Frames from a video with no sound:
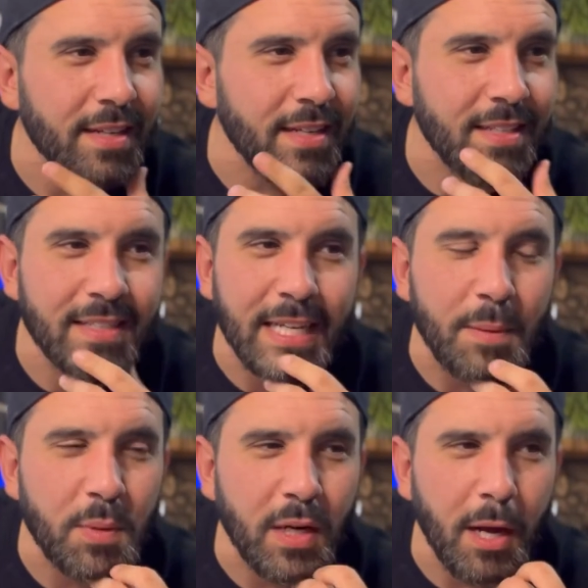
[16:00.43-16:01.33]
and
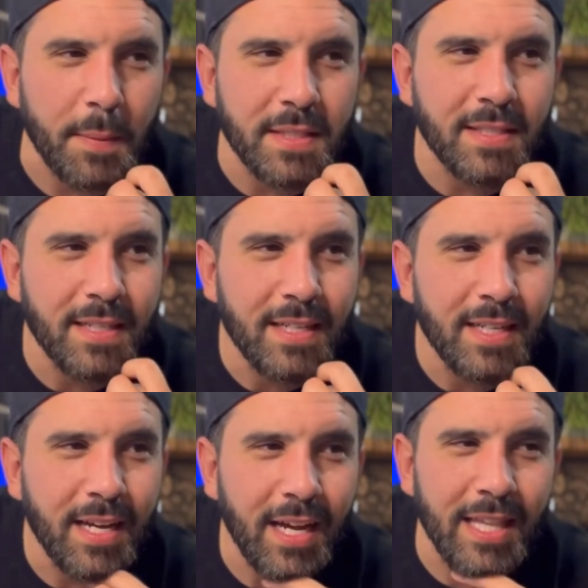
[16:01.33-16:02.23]
keep your comics?
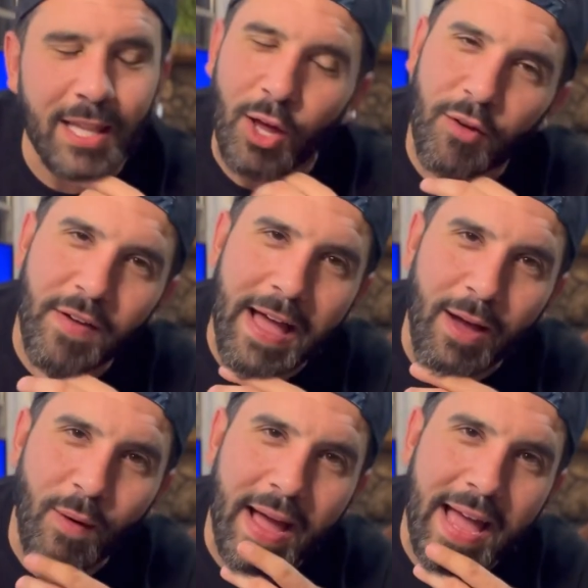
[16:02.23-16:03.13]
I love
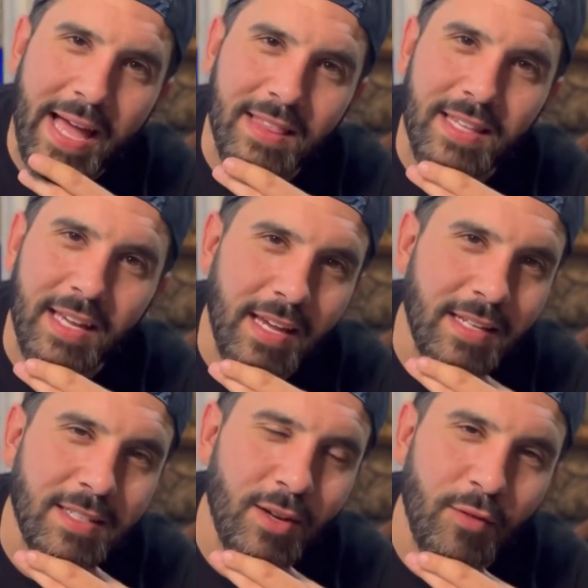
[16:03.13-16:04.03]
how at the
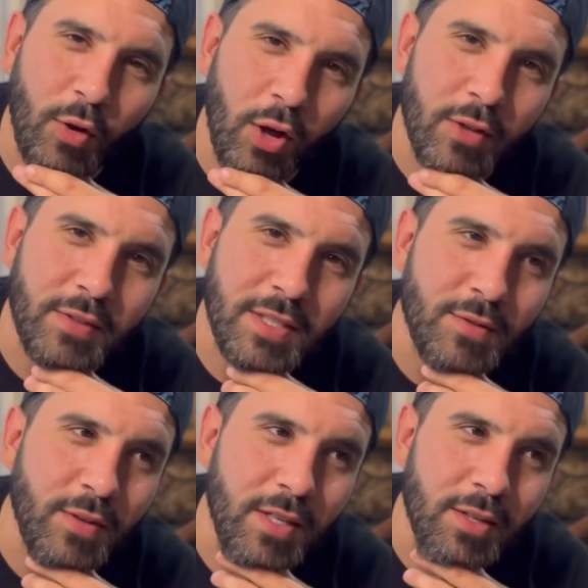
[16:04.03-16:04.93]
end of all of his
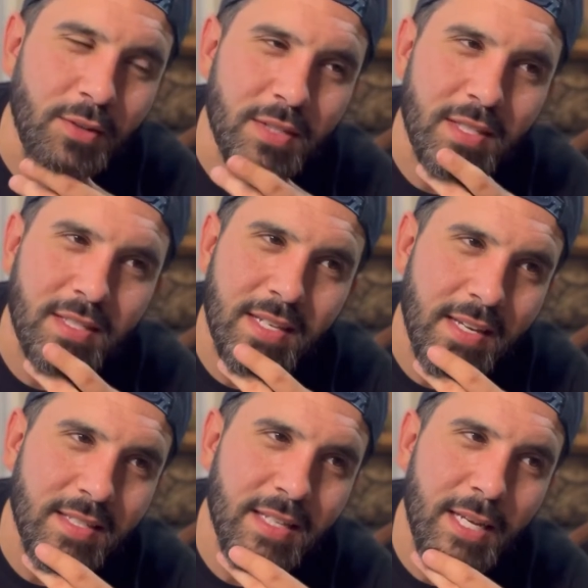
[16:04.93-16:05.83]
videos, he
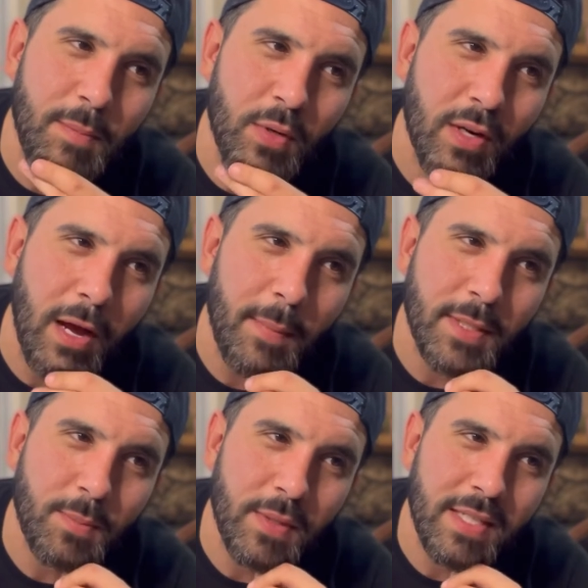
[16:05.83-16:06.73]
says keep your
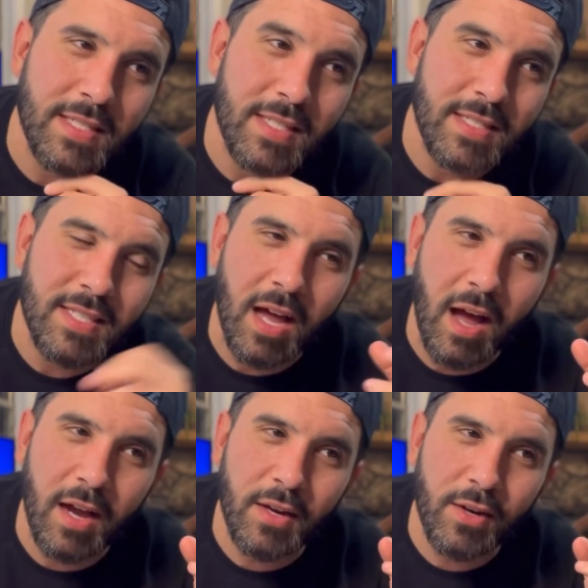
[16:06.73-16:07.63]
comics, but his
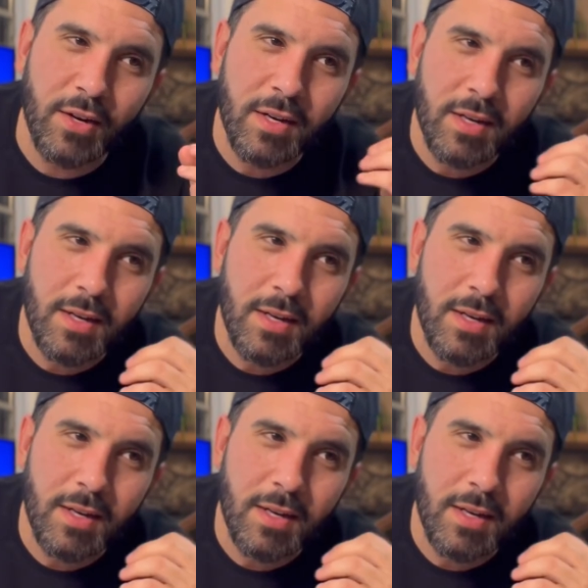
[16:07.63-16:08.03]
entire